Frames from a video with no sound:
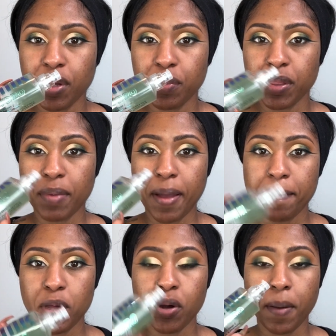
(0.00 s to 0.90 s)
in with my
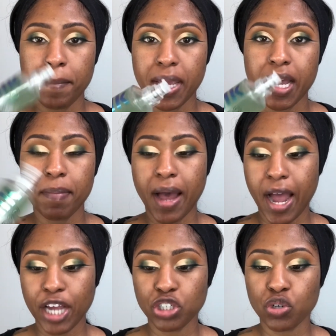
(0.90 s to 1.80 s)
Milk Makeup
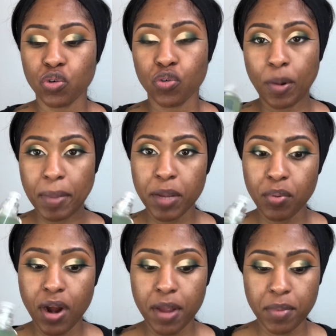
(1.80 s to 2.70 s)
Hydro Gripping
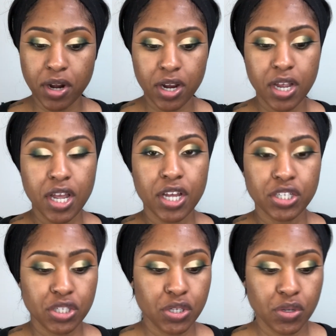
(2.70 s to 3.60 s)
Primer
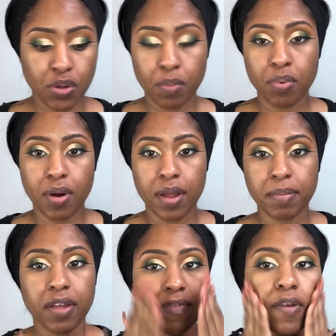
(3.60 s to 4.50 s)
to prime
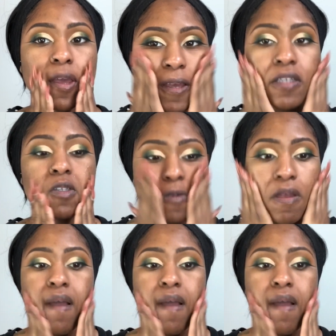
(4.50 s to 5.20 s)
my face.